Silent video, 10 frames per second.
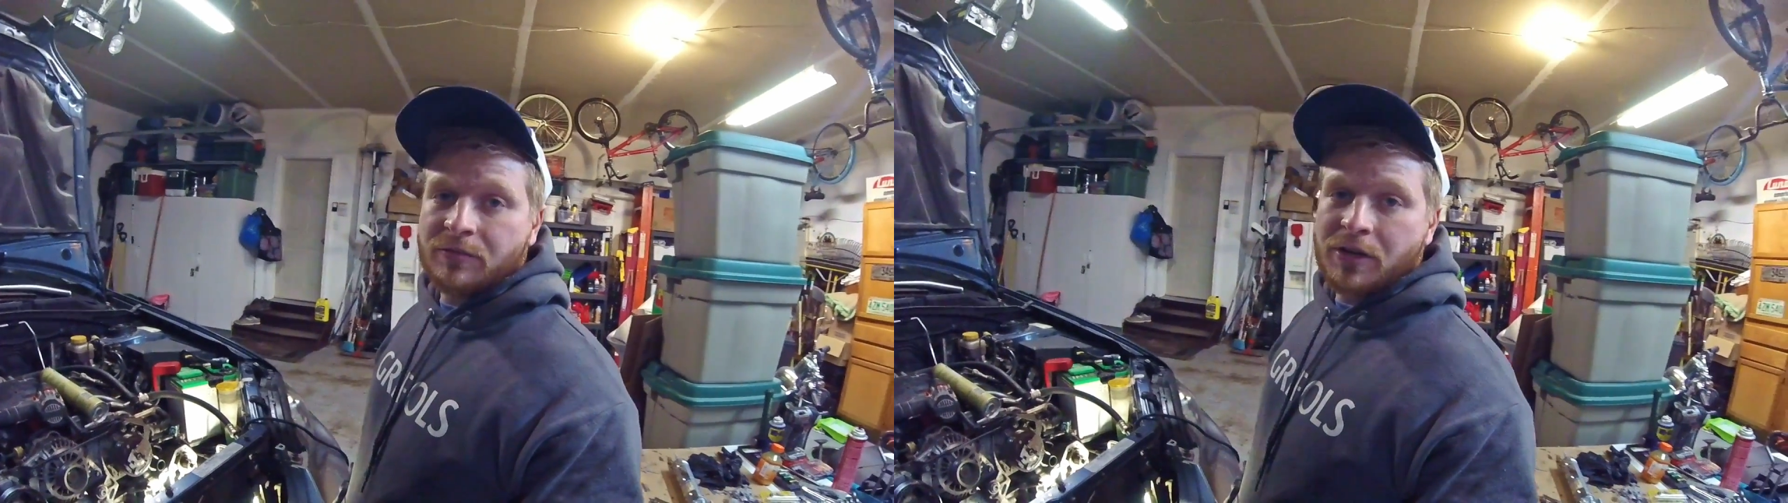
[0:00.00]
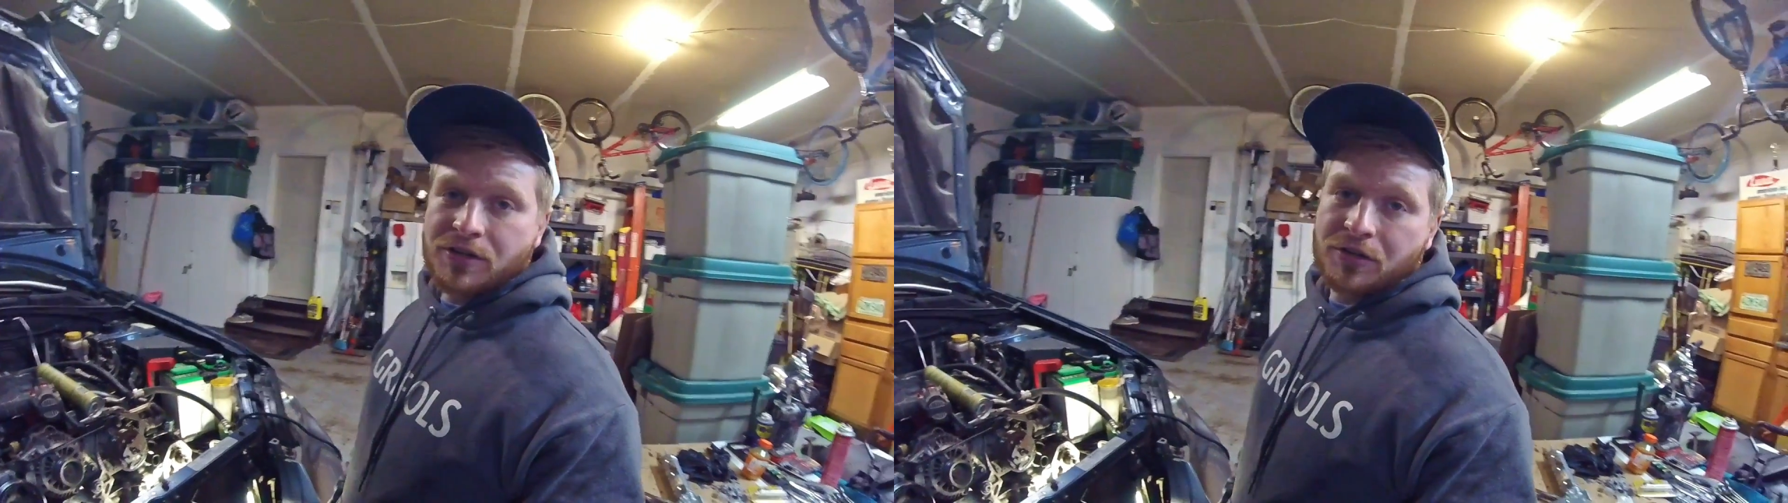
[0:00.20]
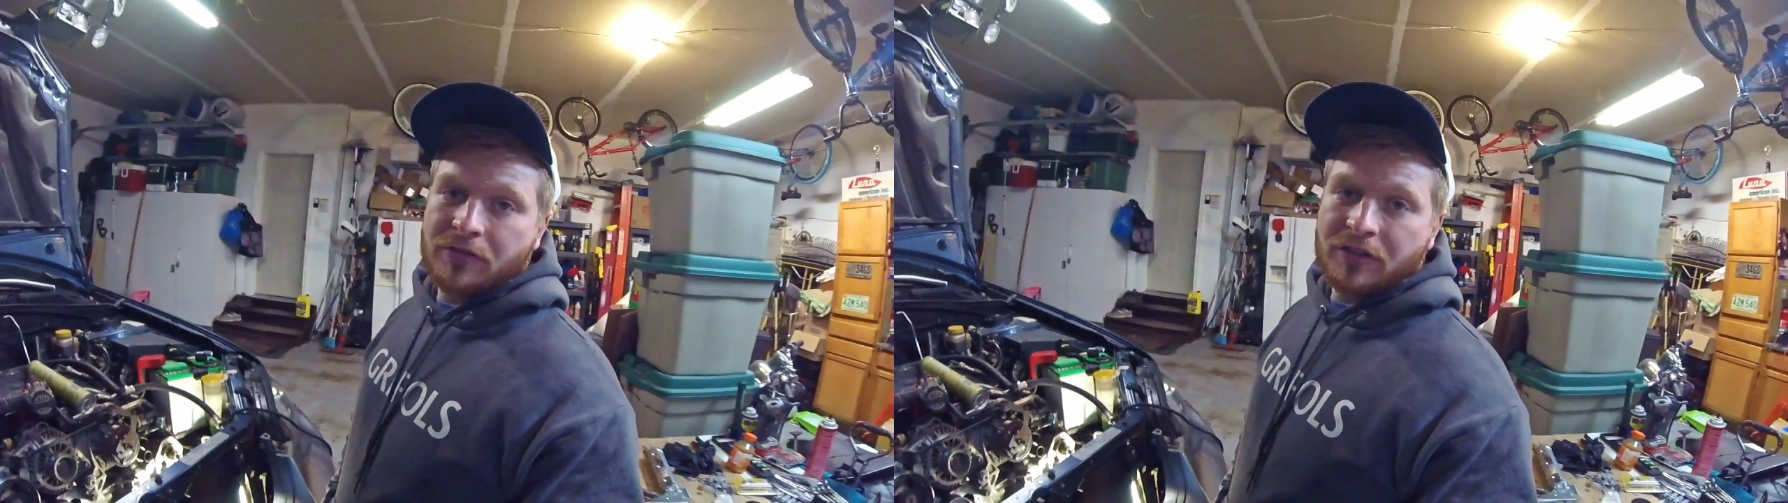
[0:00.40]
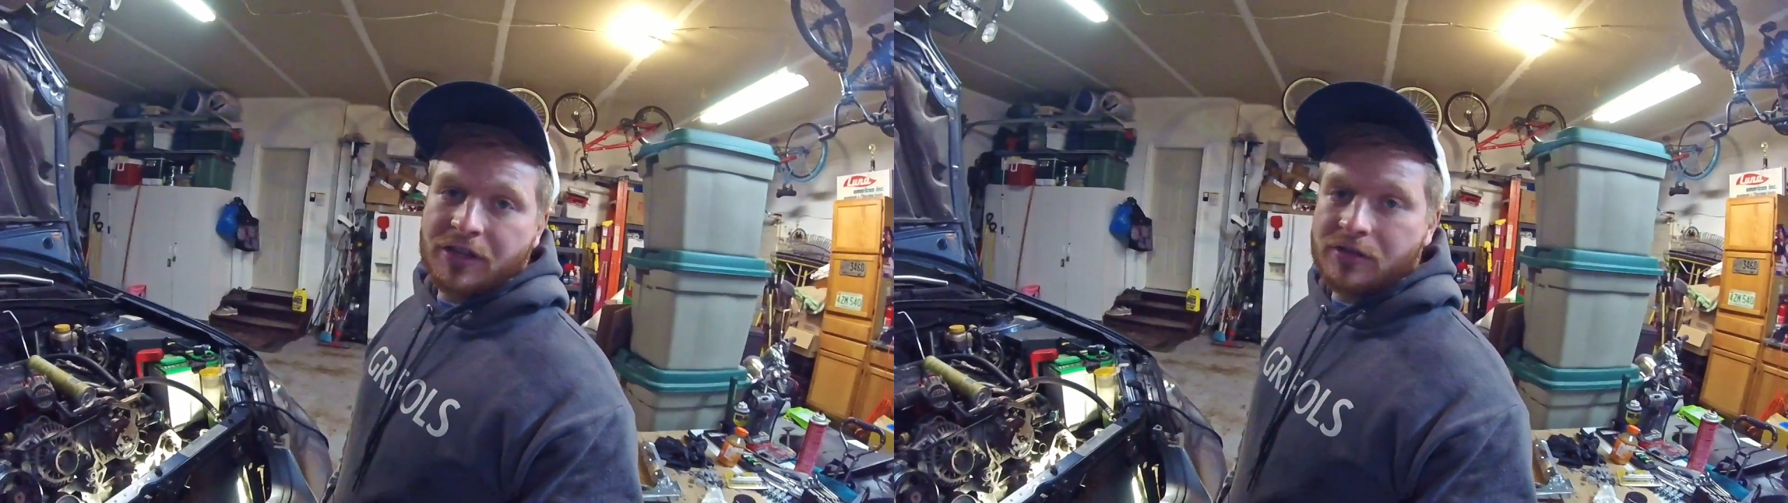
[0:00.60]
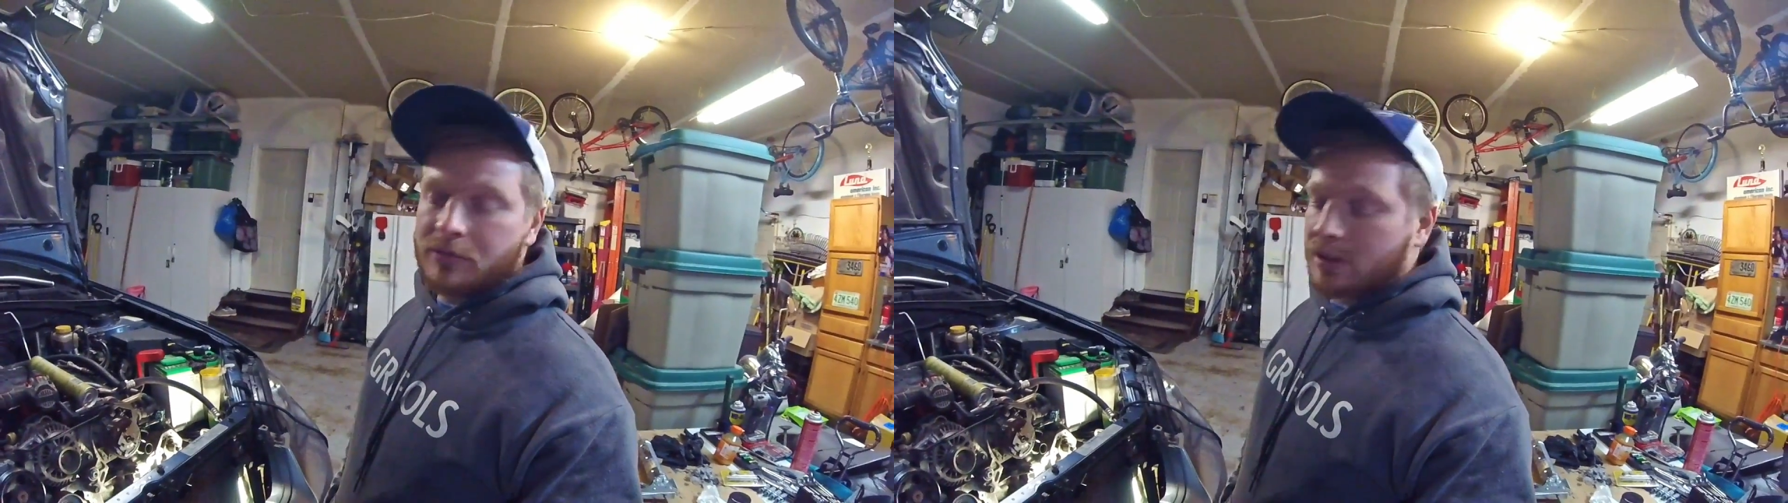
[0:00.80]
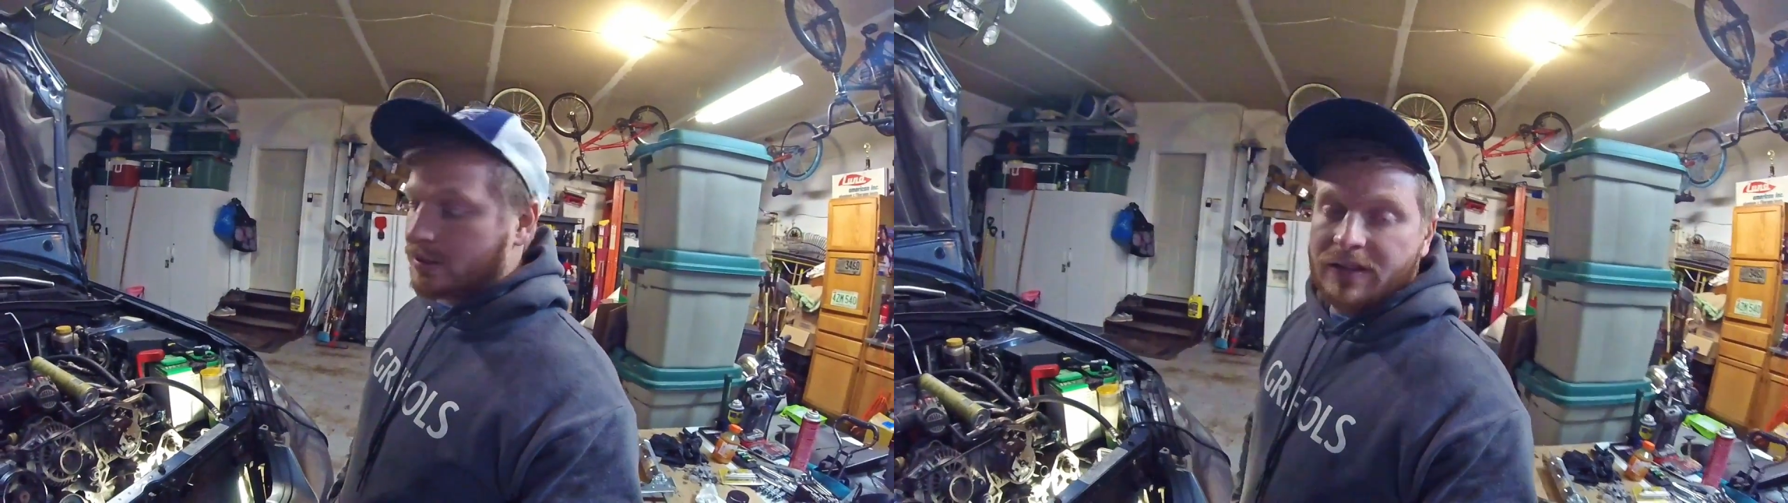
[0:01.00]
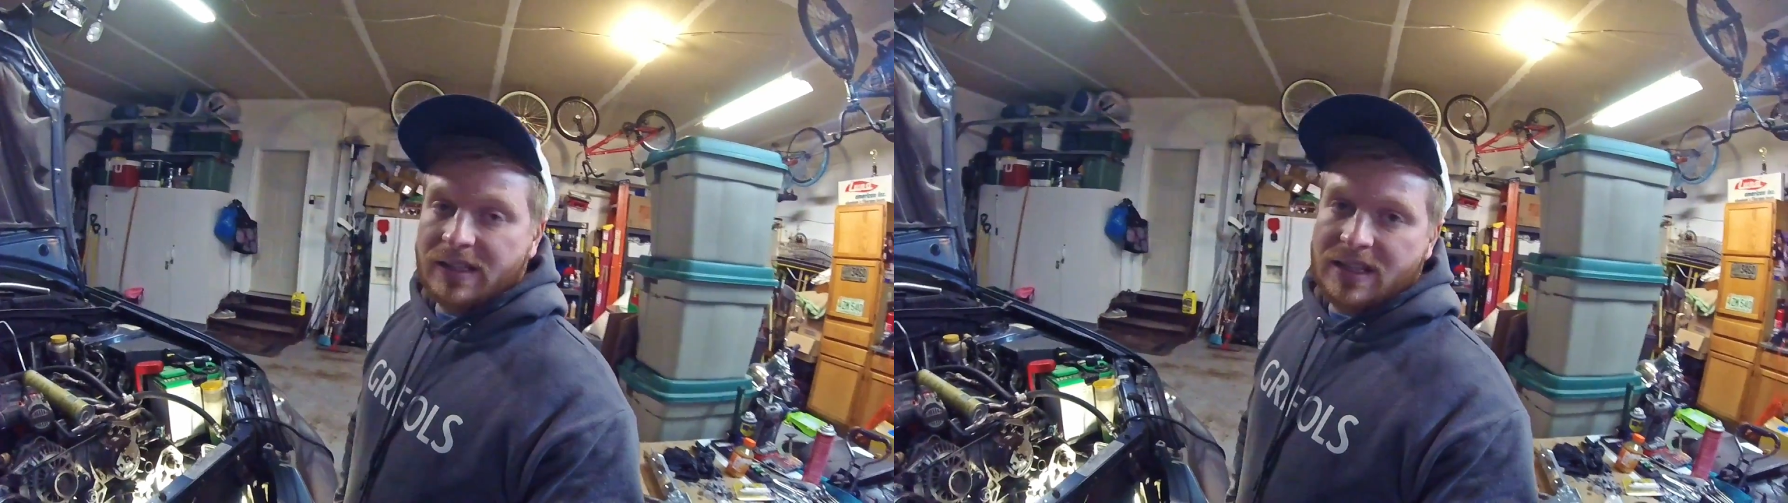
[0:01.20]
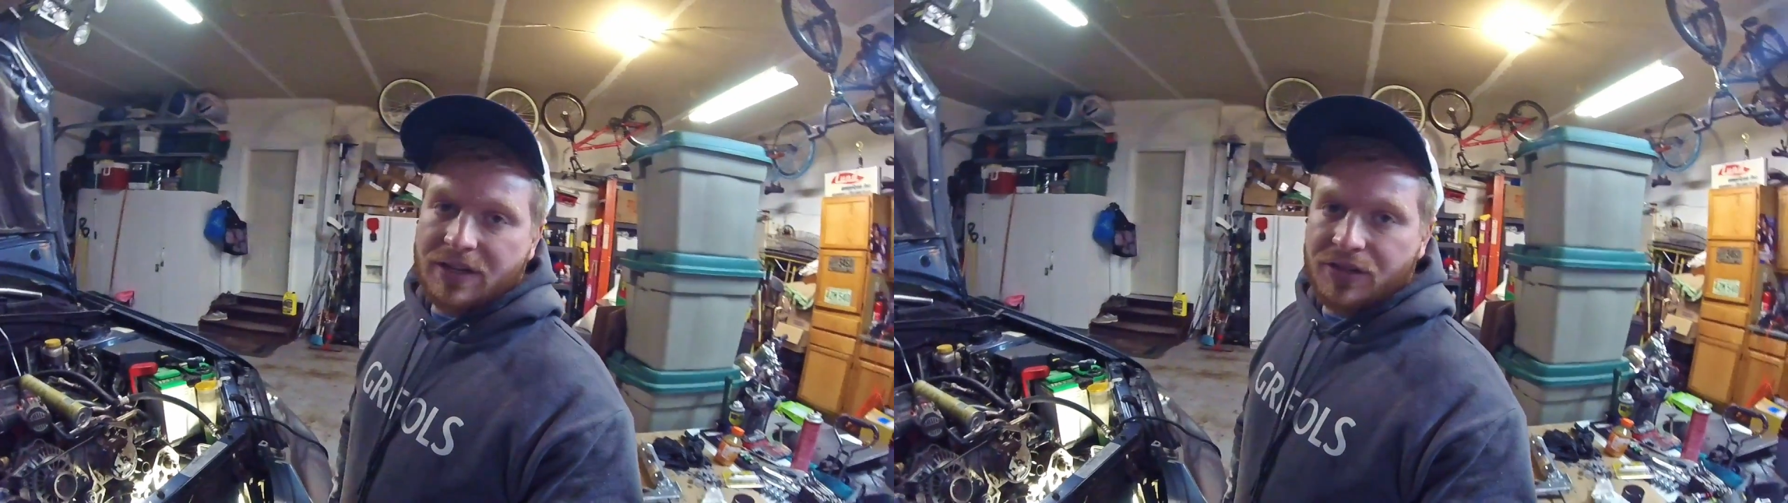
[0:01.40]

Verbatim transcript: Pretty short video, but that's how